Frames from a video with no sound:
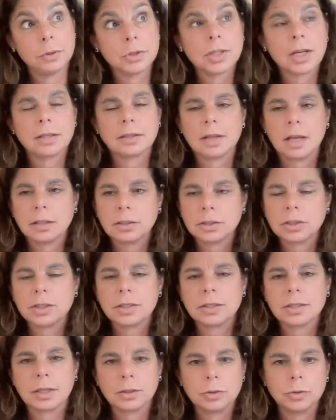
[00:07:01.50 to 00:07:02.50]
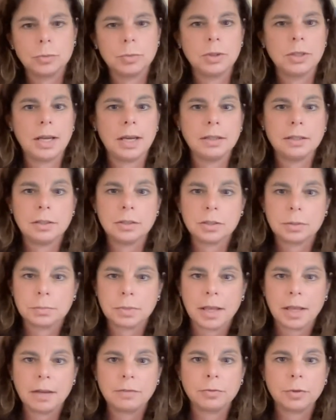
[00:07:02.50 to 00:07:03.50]
technologies like Kubernetes and
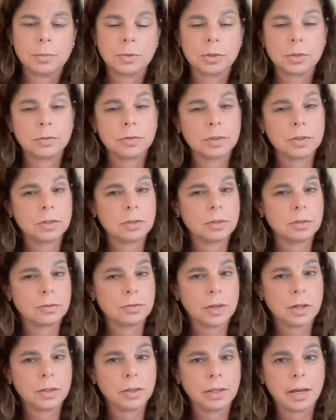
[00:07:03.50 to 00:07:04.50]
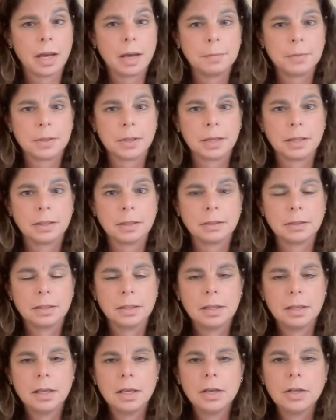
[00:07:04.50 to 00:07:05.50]
platform services are fairly complicated.
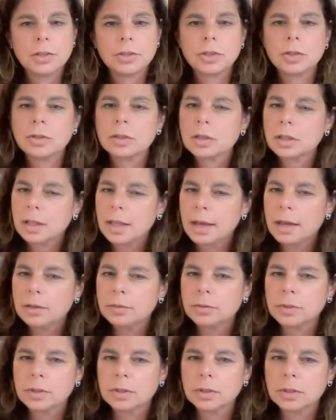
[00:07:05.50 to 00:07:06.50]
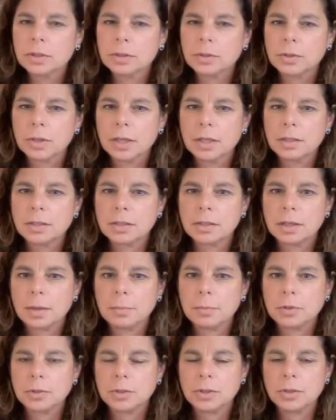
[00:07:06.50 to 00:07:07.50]
So the cloud really creates an
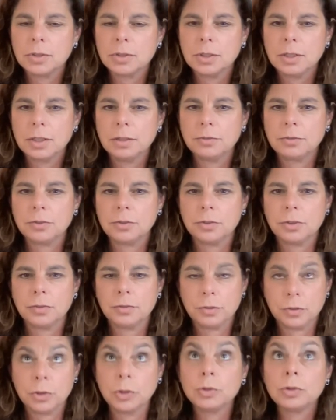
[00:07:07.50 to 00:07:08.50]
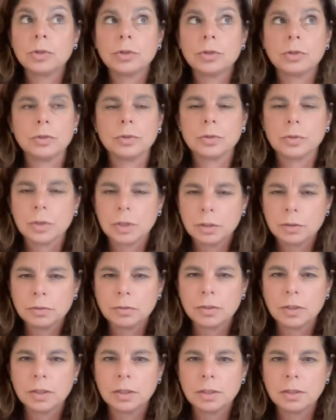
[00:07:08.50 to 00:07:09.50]
opportunity for you to go
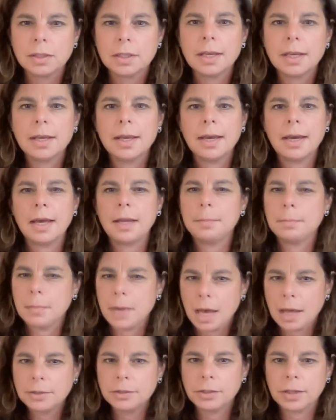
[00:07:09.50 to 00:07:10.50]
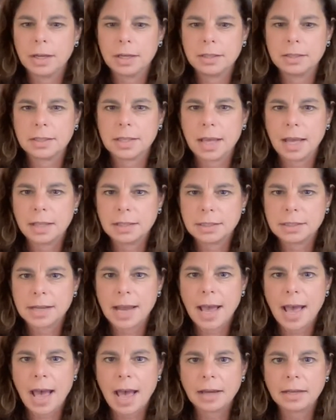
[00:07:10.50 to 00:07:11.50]
greenfield and modernize that
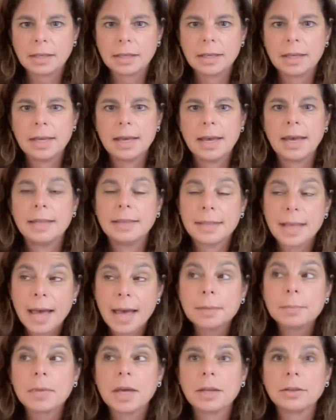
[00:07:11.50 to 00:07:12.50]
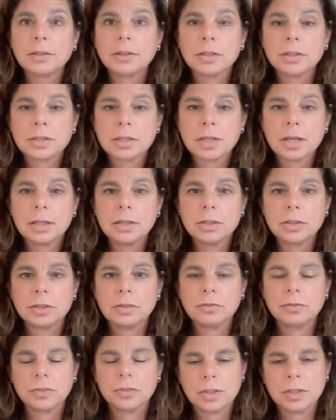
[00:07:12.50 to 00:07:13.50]
stack. And that
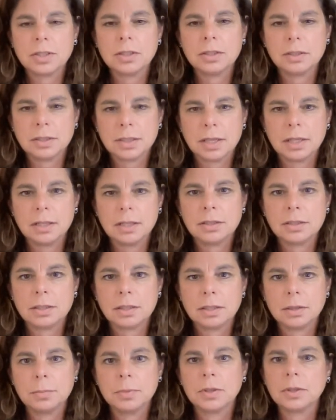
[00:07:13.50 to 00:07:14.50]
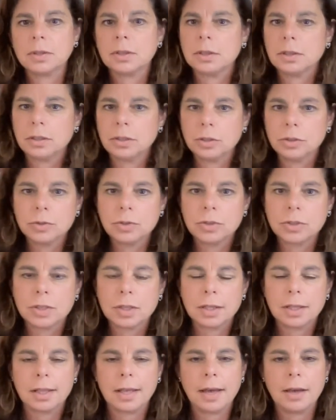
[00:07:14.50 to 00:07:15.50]
modernization facilitates the ability to use the
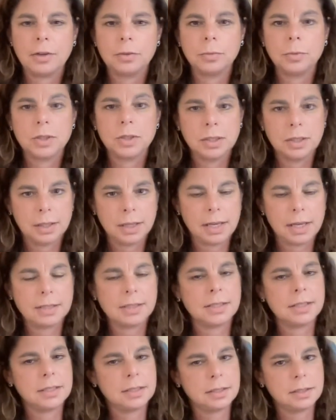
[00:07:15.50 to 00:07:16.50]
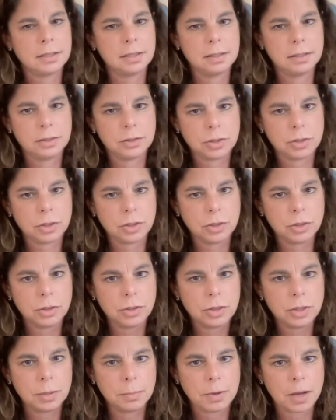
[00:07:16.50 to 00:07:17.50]
cloud with the elasticity and
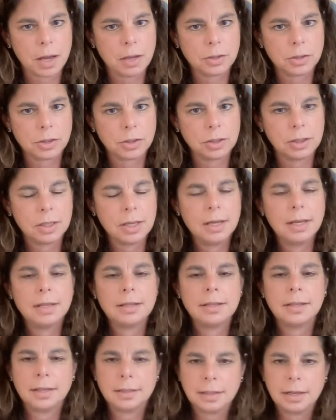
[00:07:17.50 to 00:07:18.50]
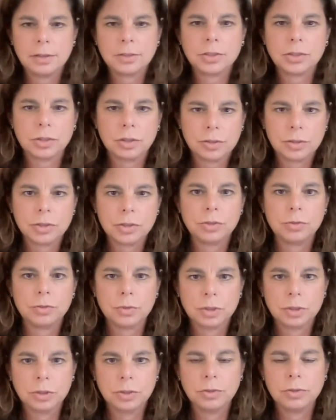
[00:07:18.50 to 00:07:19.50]
security posture that now starts to
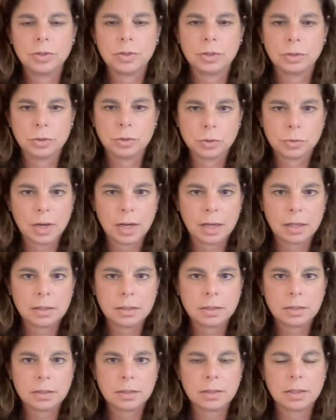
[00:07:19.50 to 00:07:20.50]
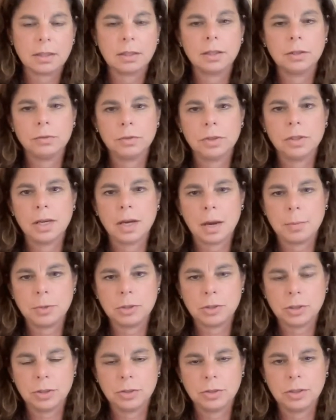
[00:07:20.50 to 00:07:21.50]
reduce those risks and give you the
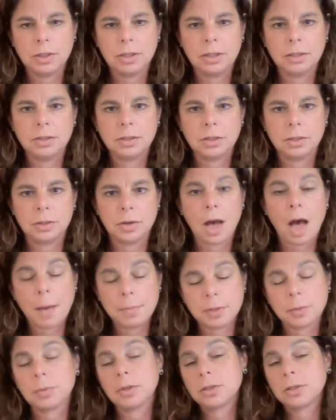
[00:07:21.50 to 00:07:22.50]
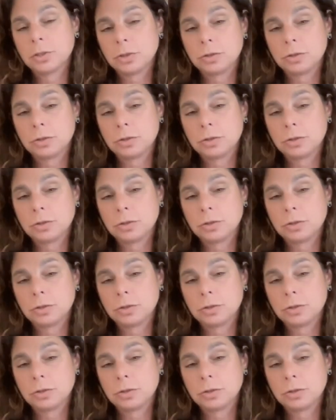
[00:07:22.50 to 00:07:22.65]
opportunity to optimize your